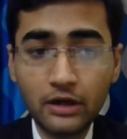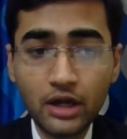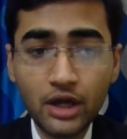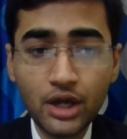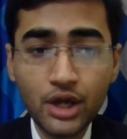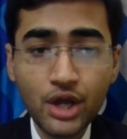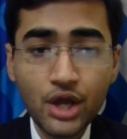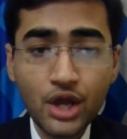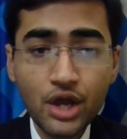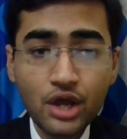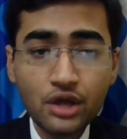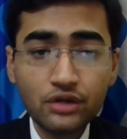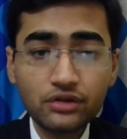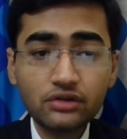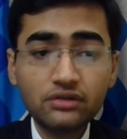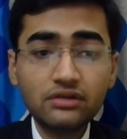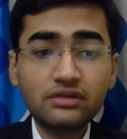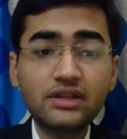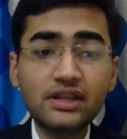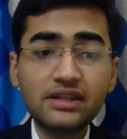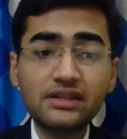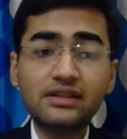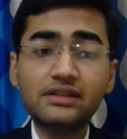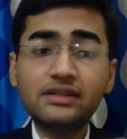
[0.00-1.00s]
So this is
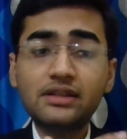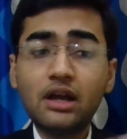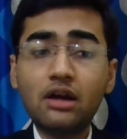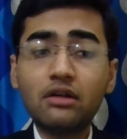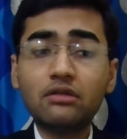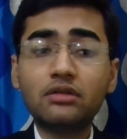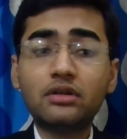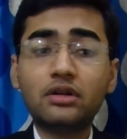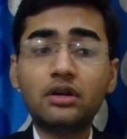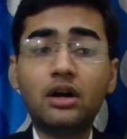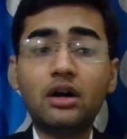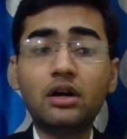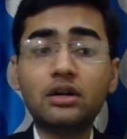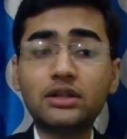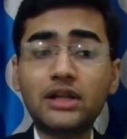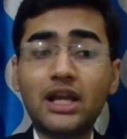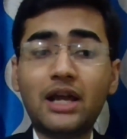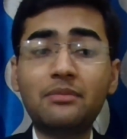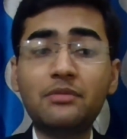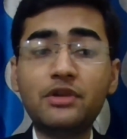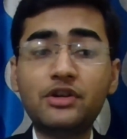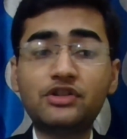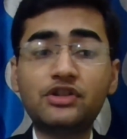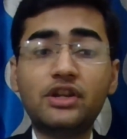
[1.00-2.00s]
how climate
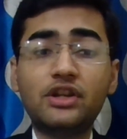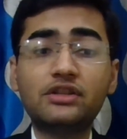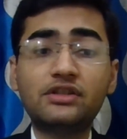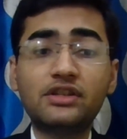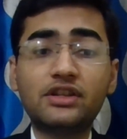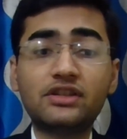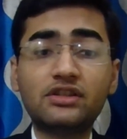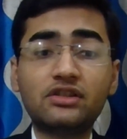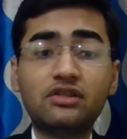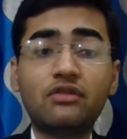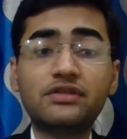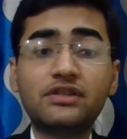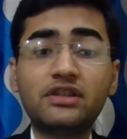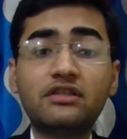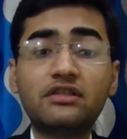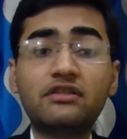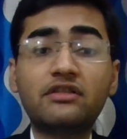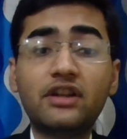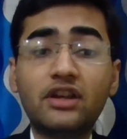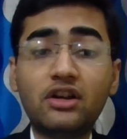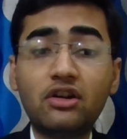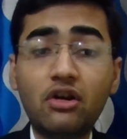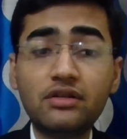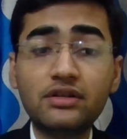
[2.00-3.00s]
change is causing
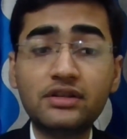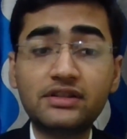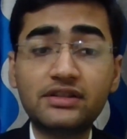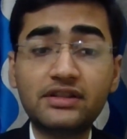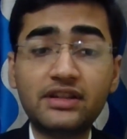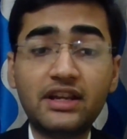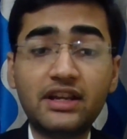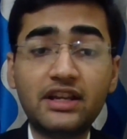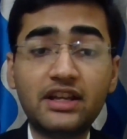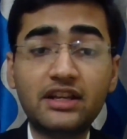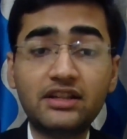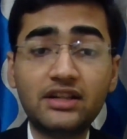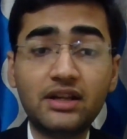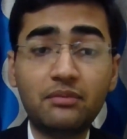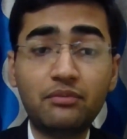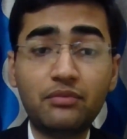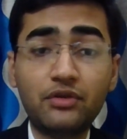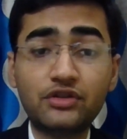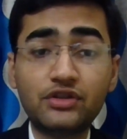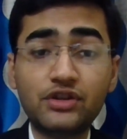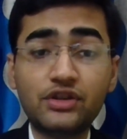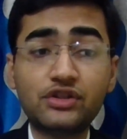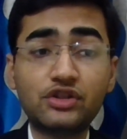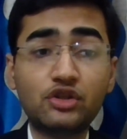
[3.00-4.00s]
record-setting temperatures
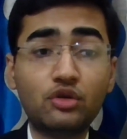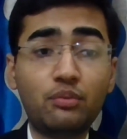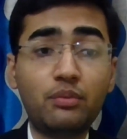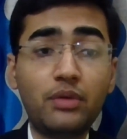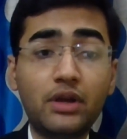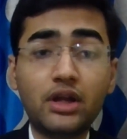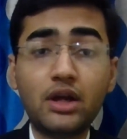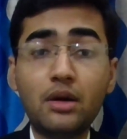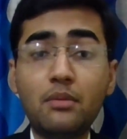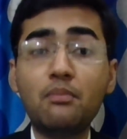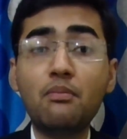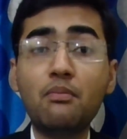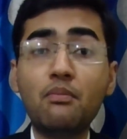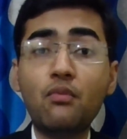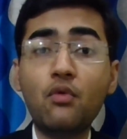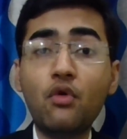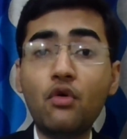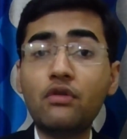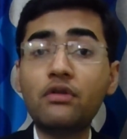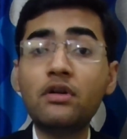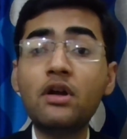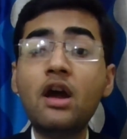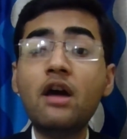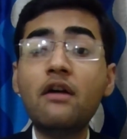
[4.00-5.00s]
to become more
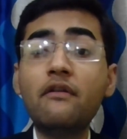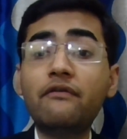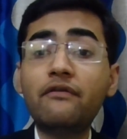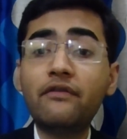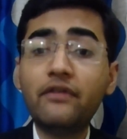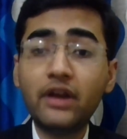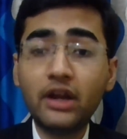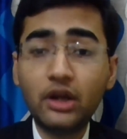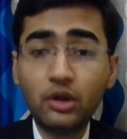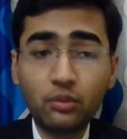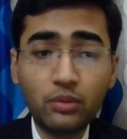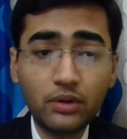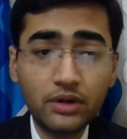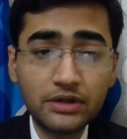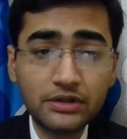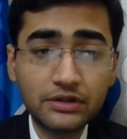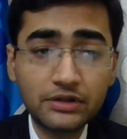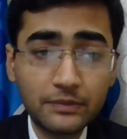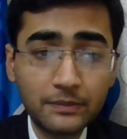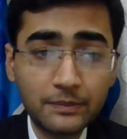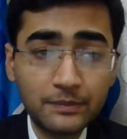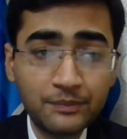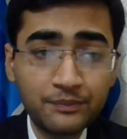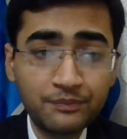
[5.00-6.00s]
frequent.
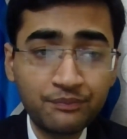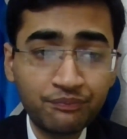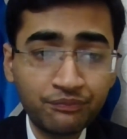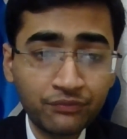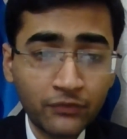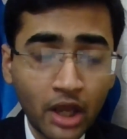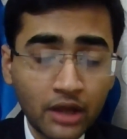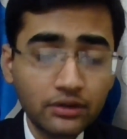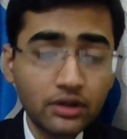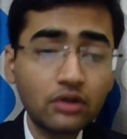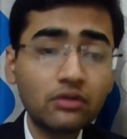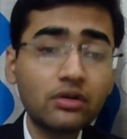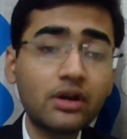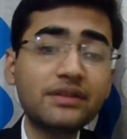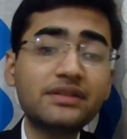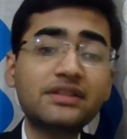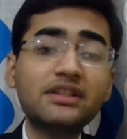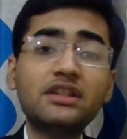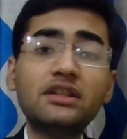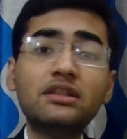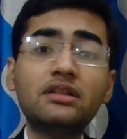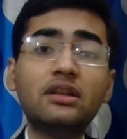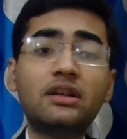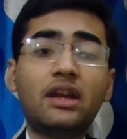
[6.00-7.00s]
Now consider the
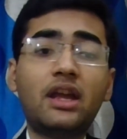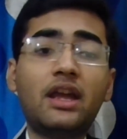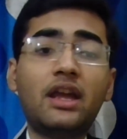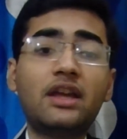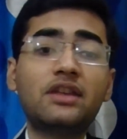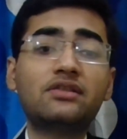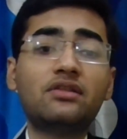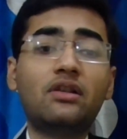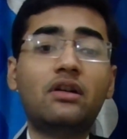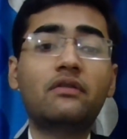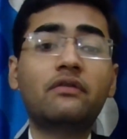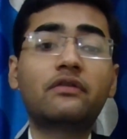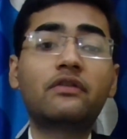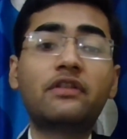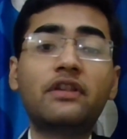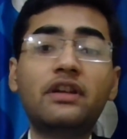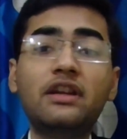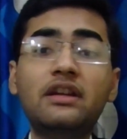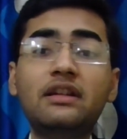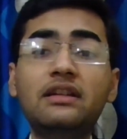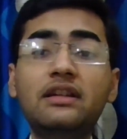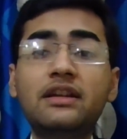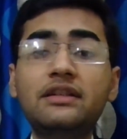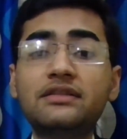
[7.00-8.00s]
case of
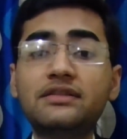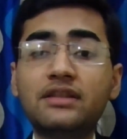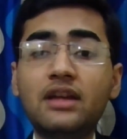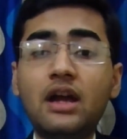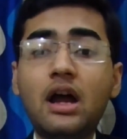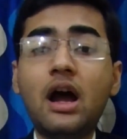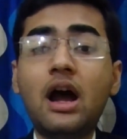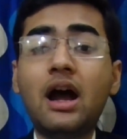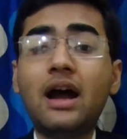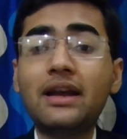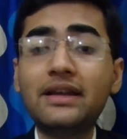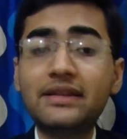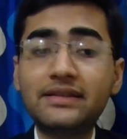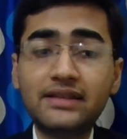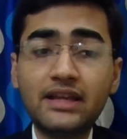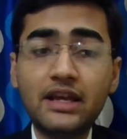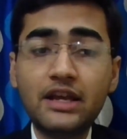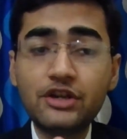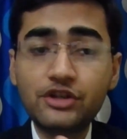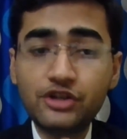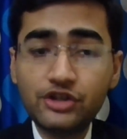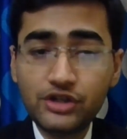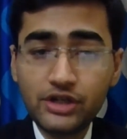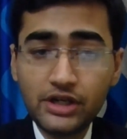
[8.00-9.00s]
Greenland's ice sheet.
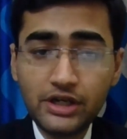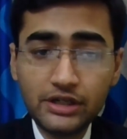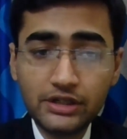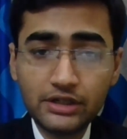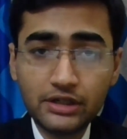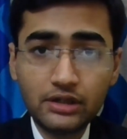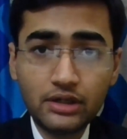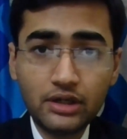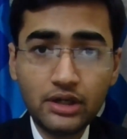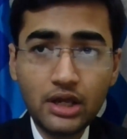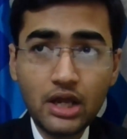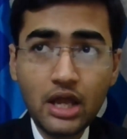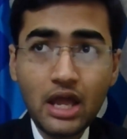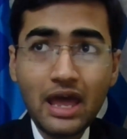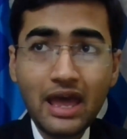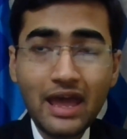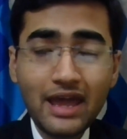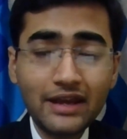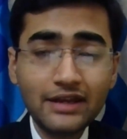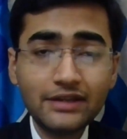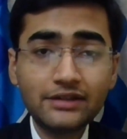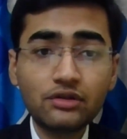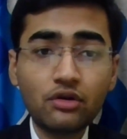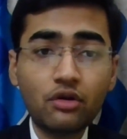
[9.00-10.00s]
It is
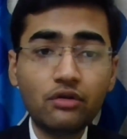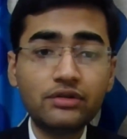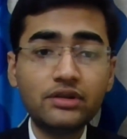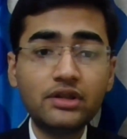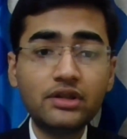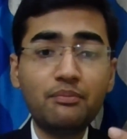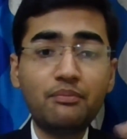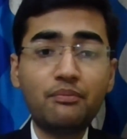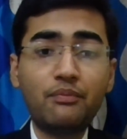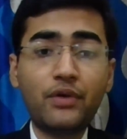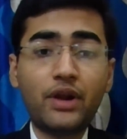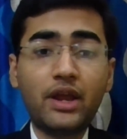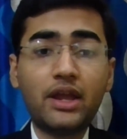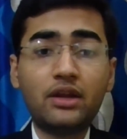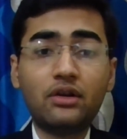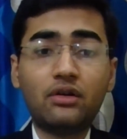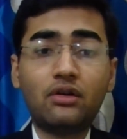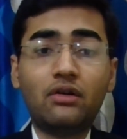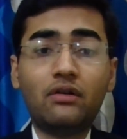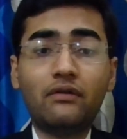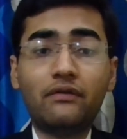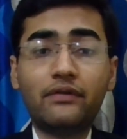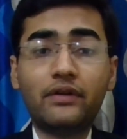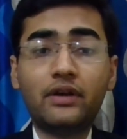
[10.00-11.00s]
on the brink of
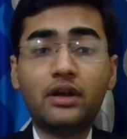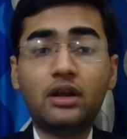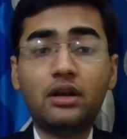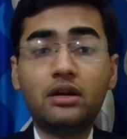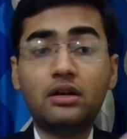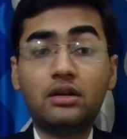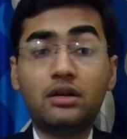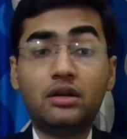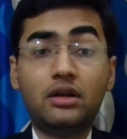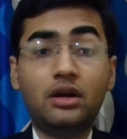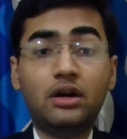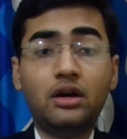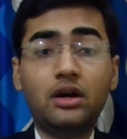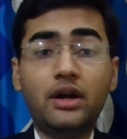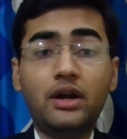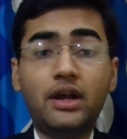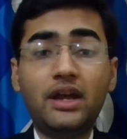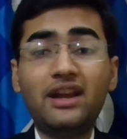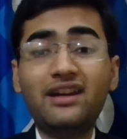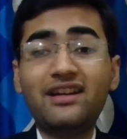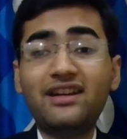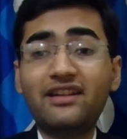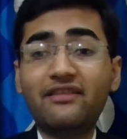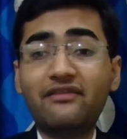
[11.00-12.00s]
an
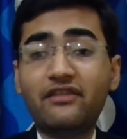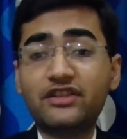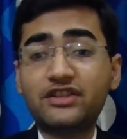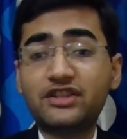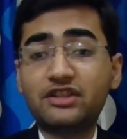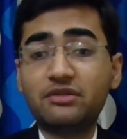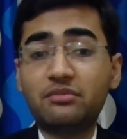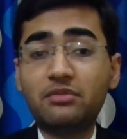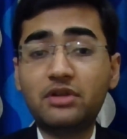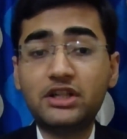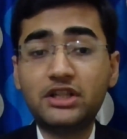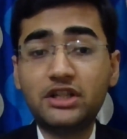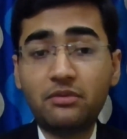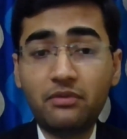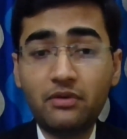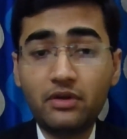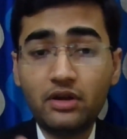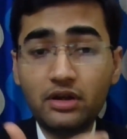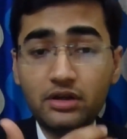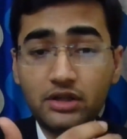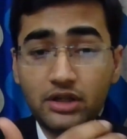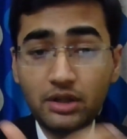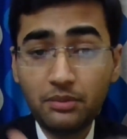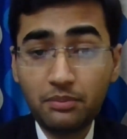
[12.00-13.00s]
irreversible
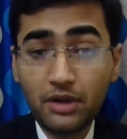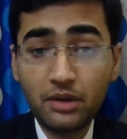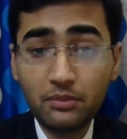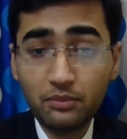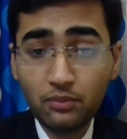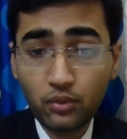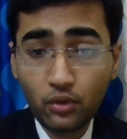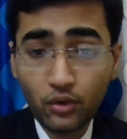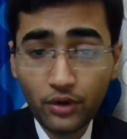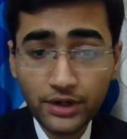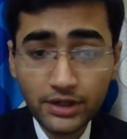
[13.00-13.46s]
tipping point.